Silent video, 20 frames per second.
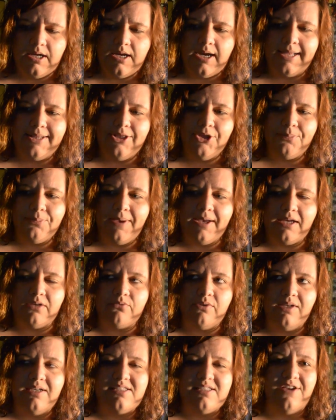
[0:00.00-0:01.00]
I look back and
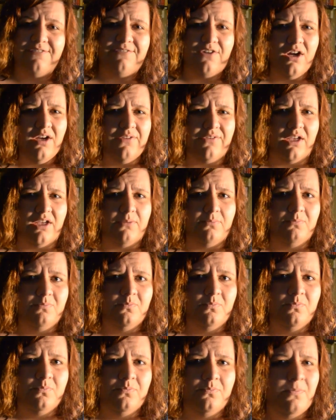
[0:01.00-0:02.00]
realize how far I've come.
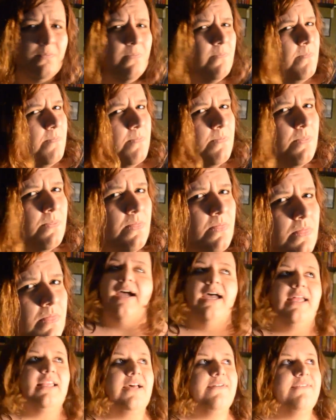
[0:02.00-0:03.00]

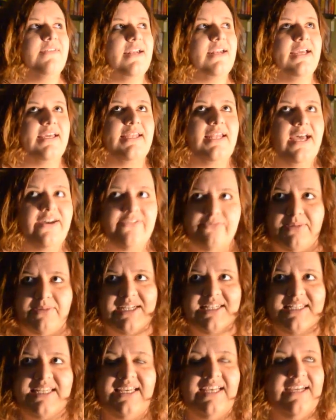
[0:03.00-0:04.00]
I love that I could have my
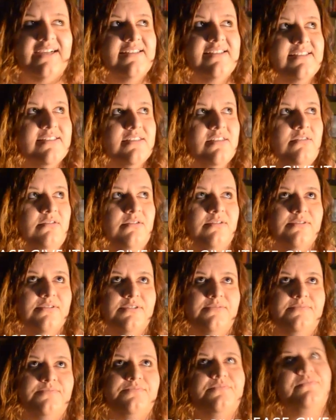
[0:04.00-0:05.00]
tics
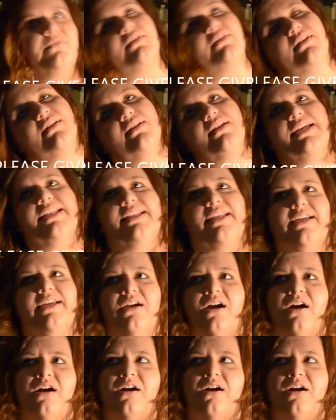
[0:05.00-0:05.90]
and like,